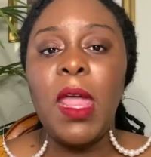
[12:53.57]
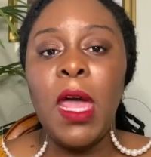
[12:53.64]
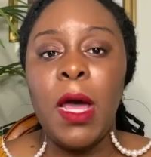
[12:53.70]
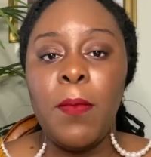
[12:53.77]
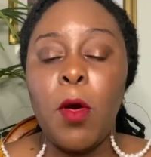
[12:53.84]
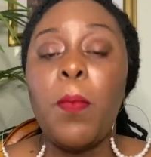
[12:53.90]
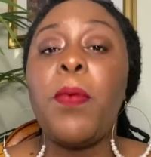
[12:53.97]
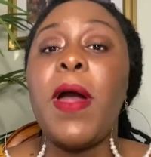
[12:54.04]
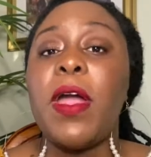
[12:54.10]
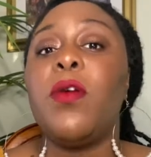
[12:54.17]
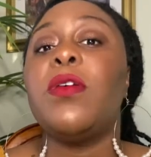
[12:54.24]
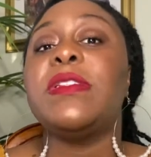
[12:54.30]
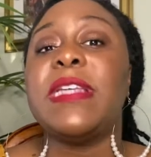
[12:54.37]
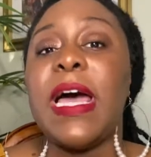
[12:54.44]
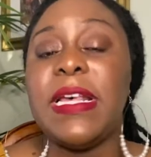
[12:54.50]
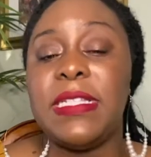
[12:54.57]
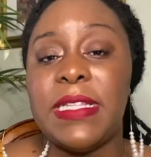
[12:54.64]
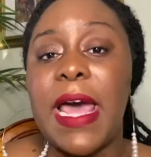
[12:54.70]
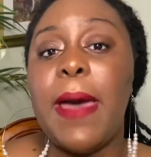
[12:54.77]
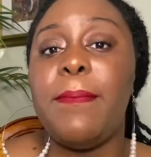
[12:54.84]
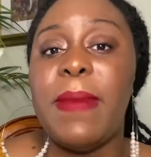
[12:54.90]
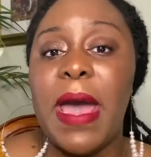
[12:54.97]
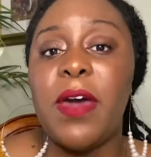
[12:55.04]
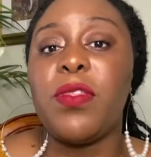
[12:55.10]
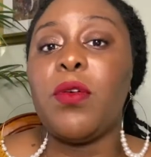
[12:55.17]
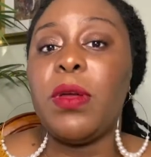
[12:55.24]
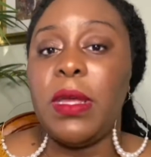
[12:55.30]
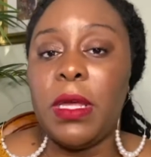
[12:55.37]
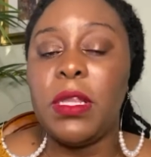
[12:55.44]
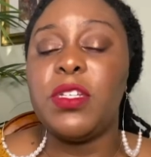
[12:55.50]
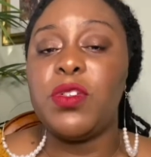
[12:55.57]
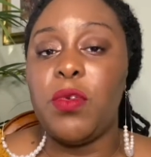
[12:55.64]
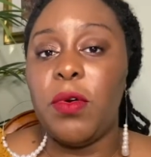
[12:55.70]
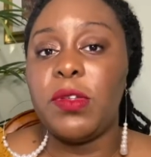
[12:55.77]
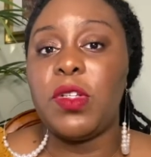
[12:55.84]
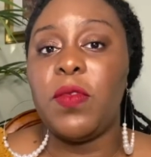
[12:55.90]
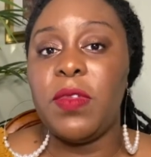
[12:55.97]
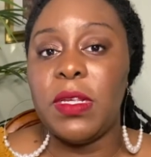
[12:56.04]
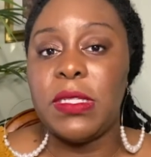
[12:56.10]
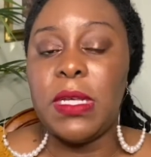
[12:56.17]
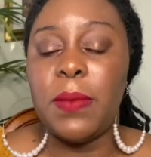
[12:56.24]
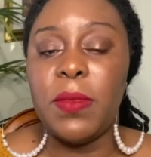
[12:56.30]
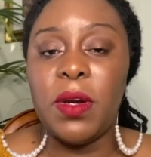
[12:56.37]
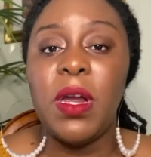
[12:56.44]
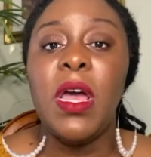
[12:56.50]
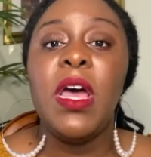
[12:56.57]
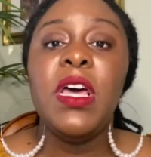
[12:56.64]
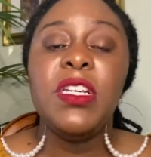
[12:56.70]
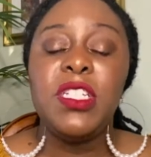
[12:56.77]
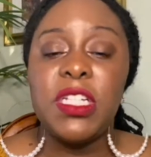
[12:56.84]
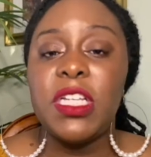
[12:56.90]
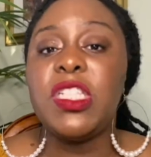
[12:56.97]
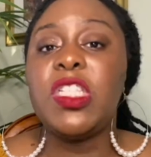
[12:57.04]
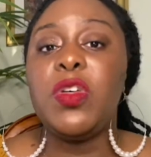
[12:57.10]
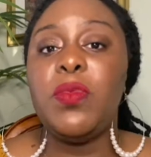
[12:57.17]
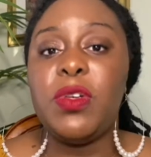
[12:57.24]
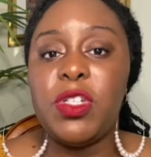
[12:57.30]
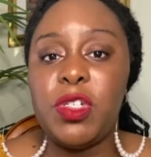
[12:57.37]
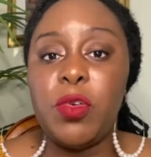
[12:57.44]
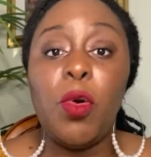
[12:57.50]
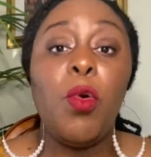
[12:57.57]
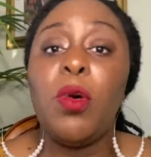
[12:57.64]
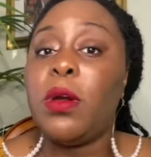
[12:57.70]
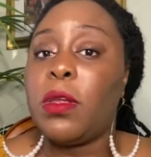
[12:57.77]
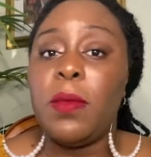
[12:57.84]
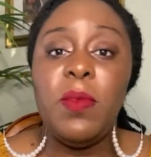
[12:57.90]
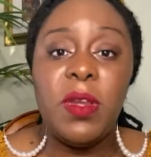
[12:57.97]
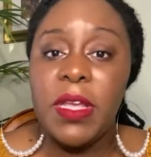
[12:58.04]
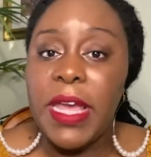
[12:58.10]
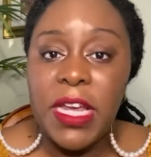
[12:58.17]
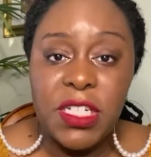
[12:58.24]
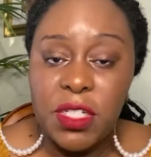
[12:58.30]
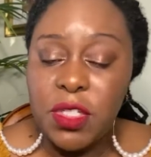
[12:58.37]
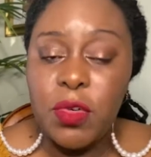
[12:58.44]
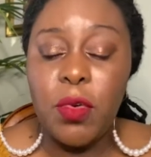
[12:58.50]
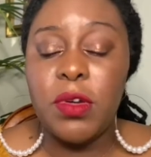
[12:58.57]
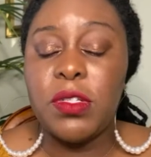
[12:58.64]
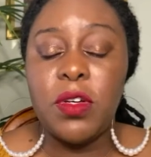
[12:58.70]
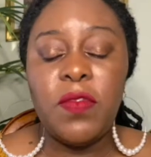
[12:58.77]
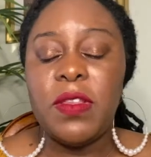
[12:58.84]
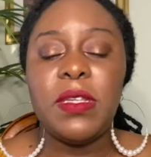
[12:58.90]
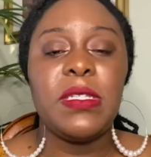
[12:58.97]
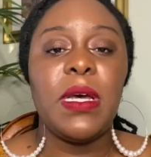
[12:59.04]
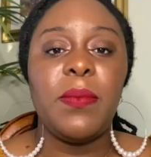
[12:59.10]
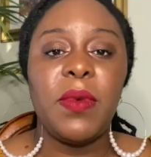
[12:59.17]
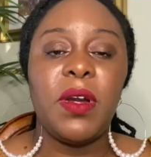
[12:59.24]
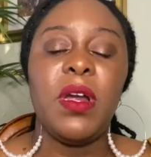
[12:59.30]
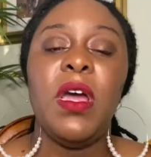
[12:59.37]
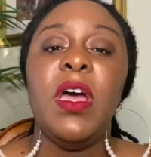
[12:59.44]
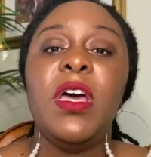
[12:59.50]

Or prioritize that math or English course over the summer, just to ensure, or communications course over the summer,